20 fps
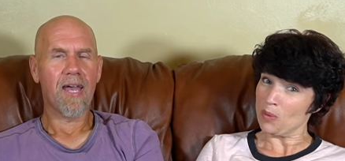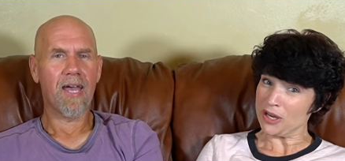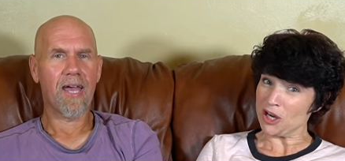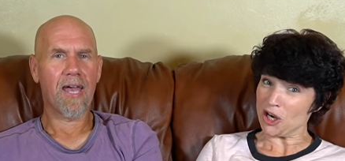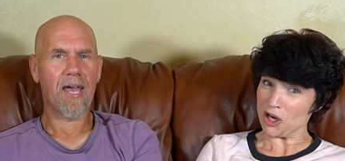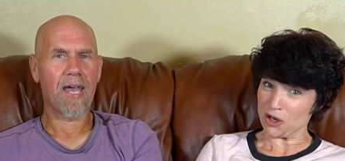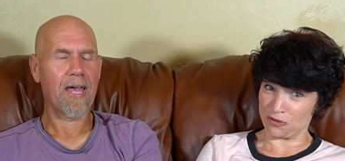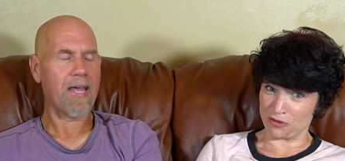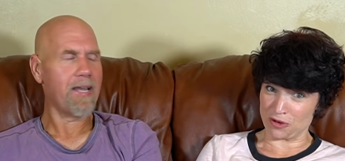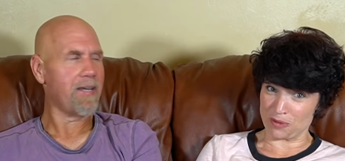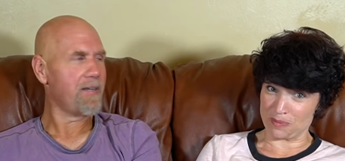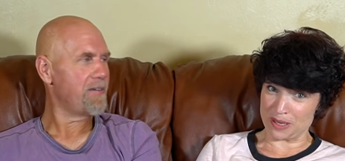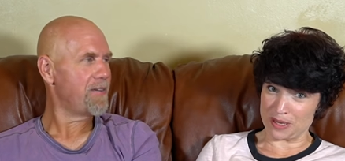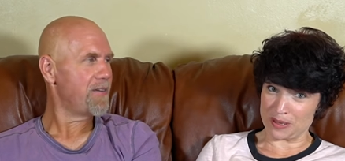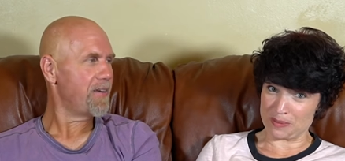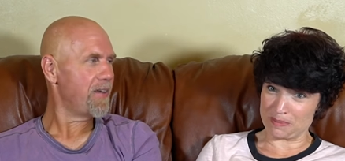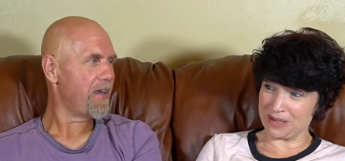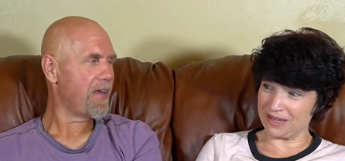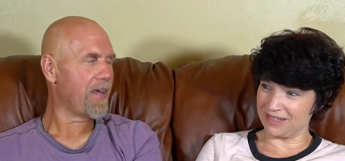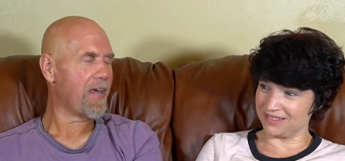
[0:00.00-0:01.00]
Speaker 1: we
Speaker 2: heard and from
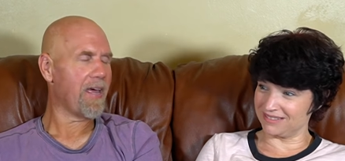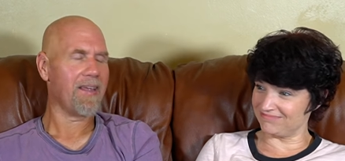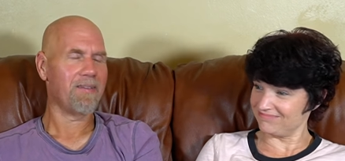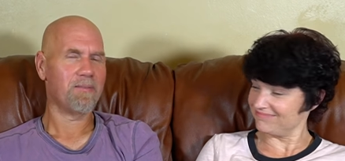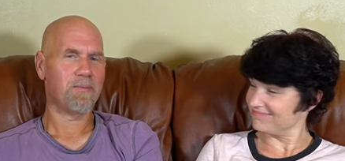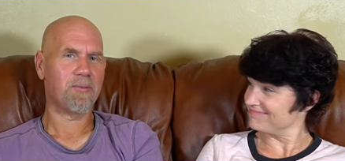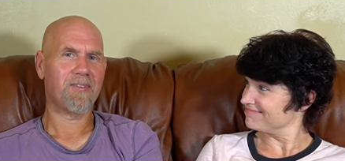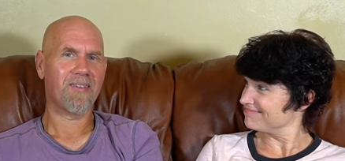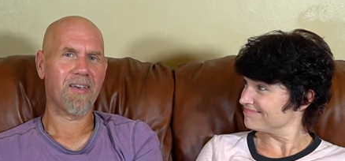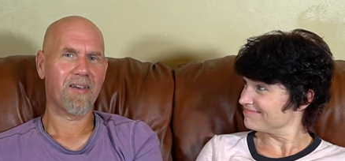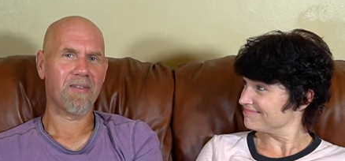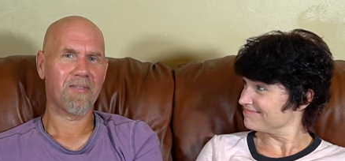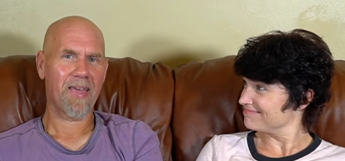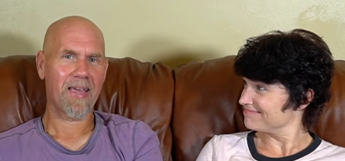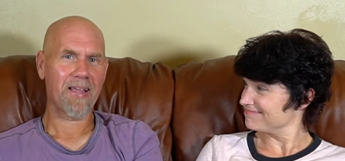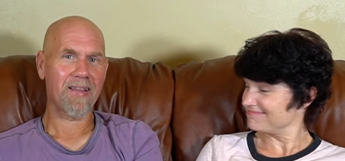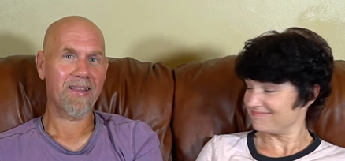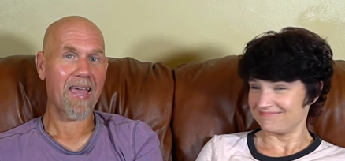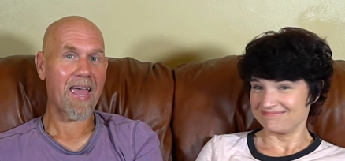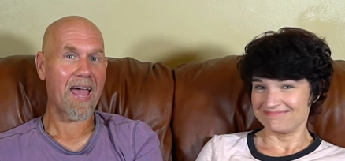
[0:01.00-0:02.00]
them. So
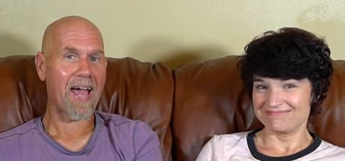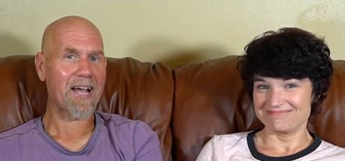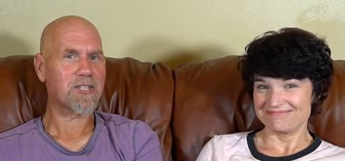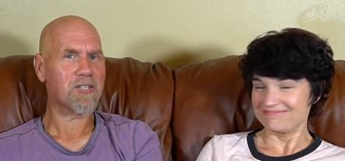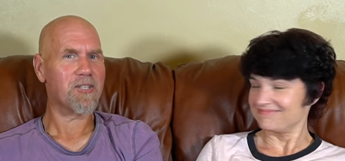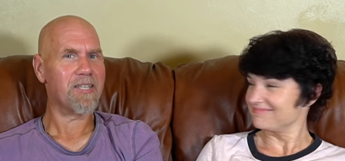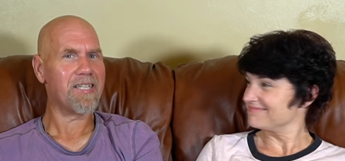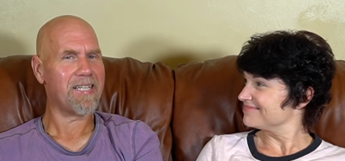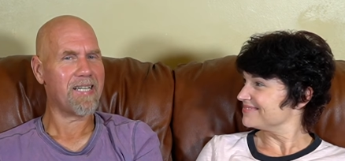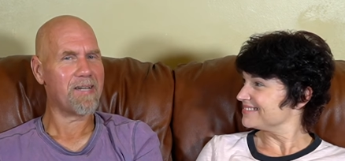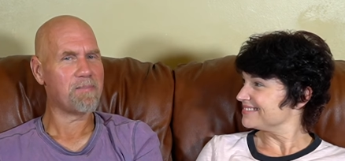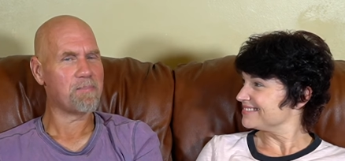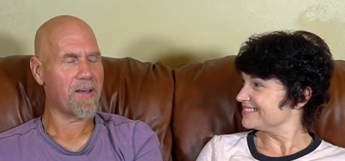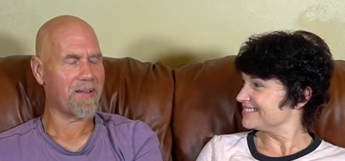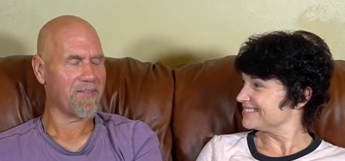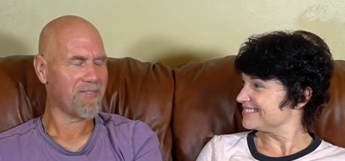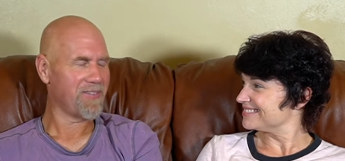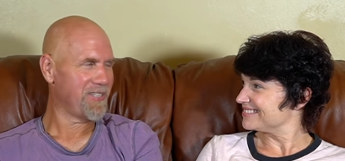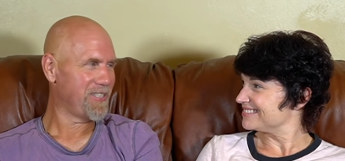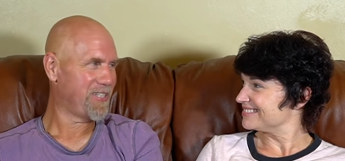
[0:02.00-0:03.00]
they, they actually did
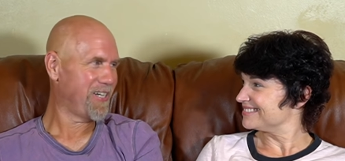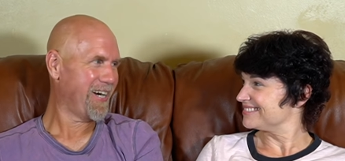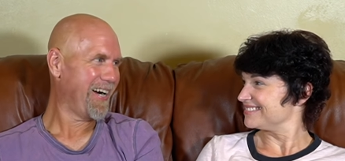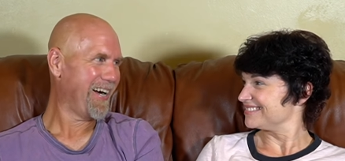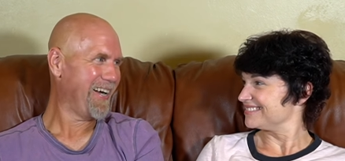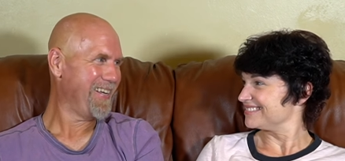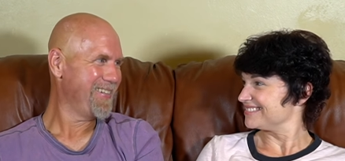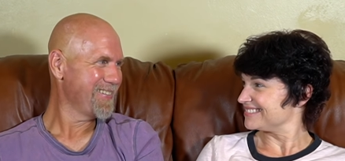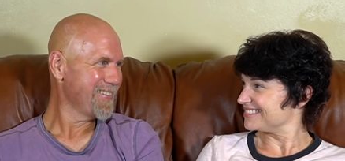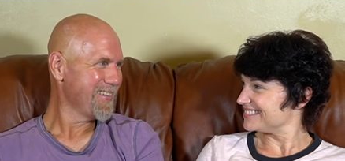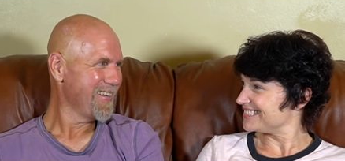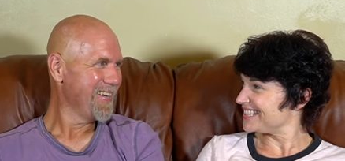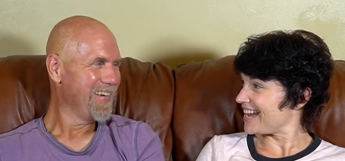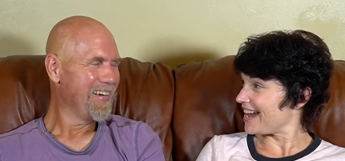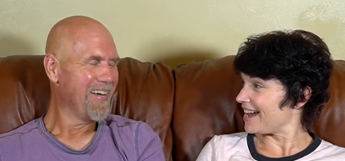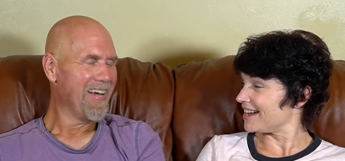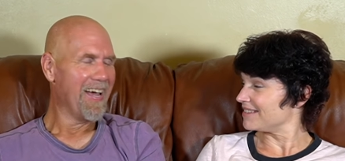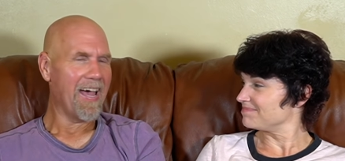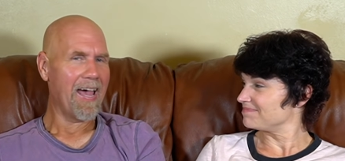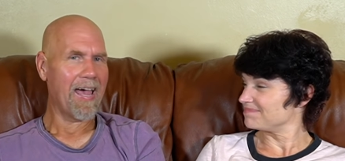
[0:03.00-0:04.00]
message us.
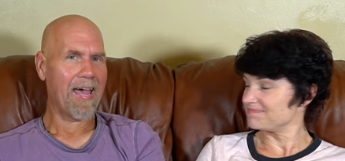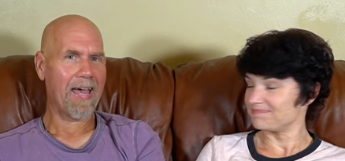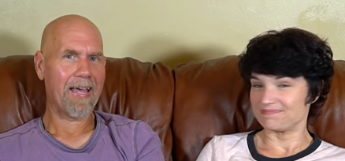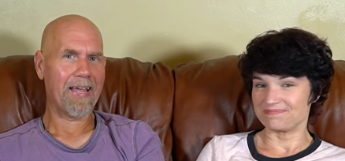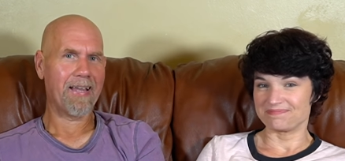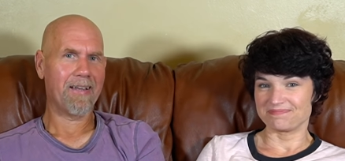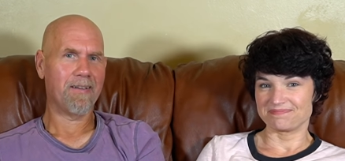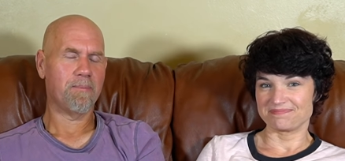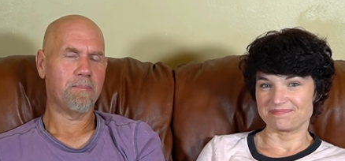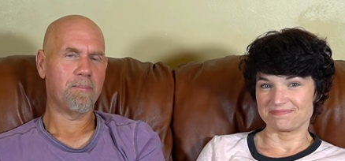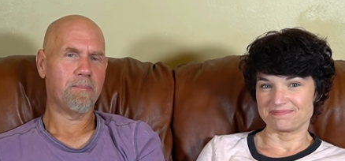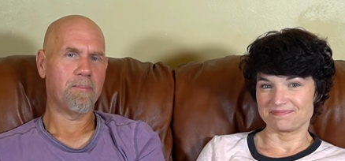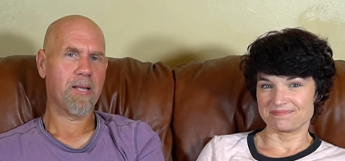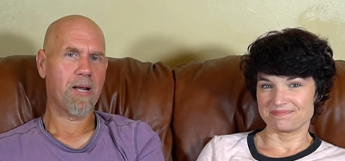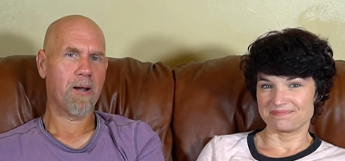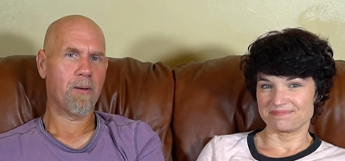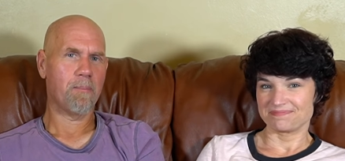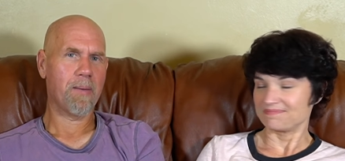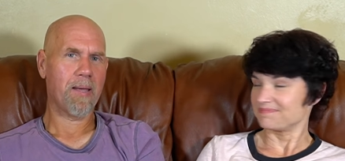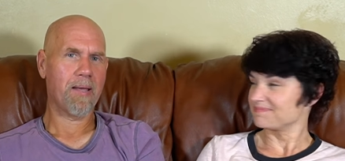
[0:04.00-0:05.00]
Speaker 1: Yeah.
Speaker 2: And,
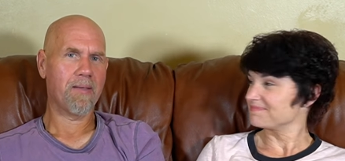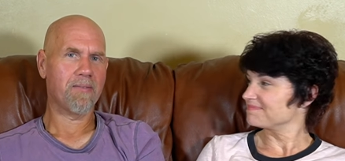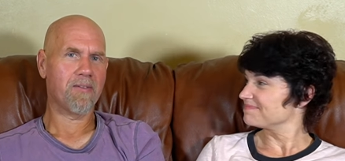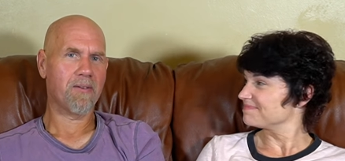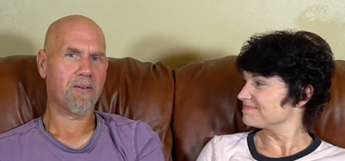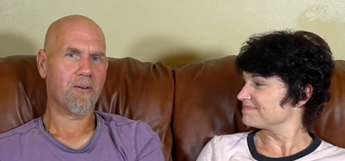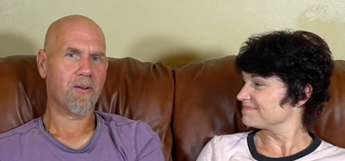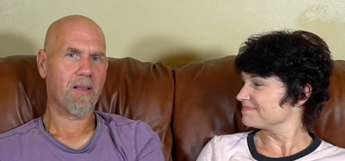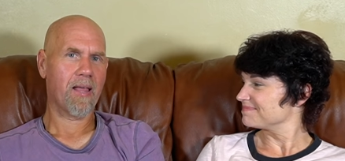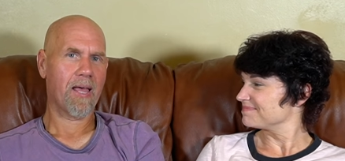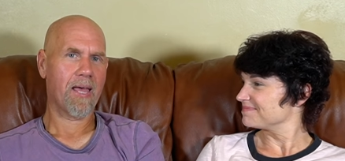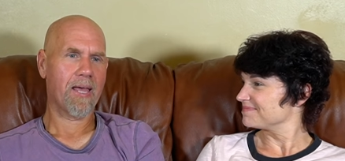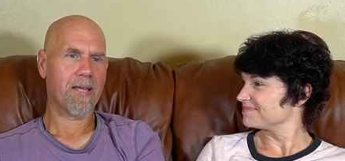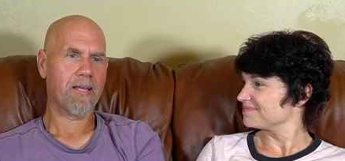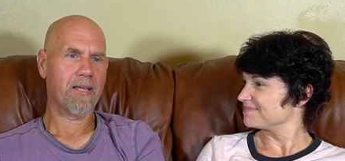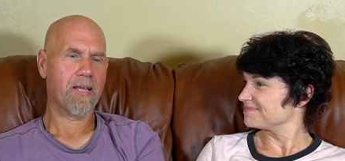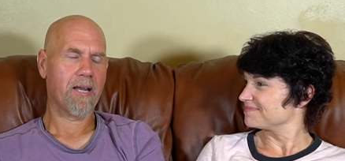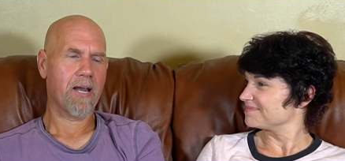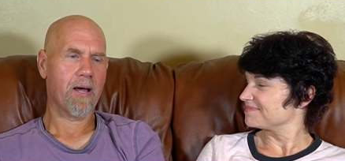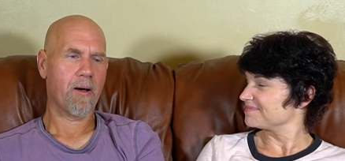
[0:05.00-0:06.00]
you know, basically
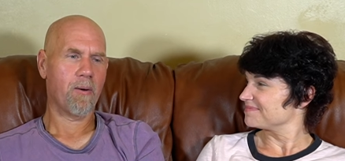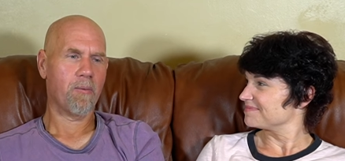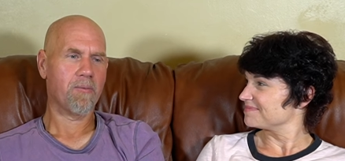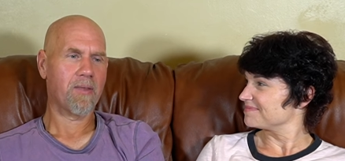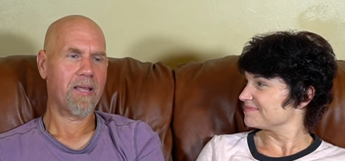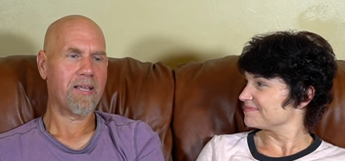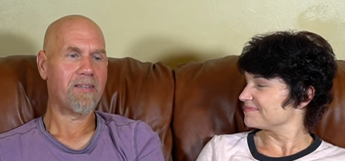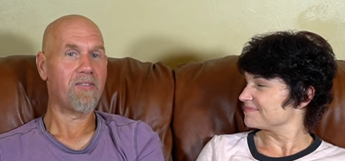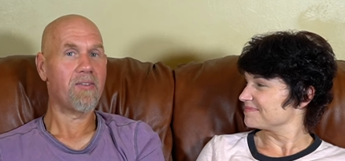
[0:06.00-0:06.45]
like, you know, they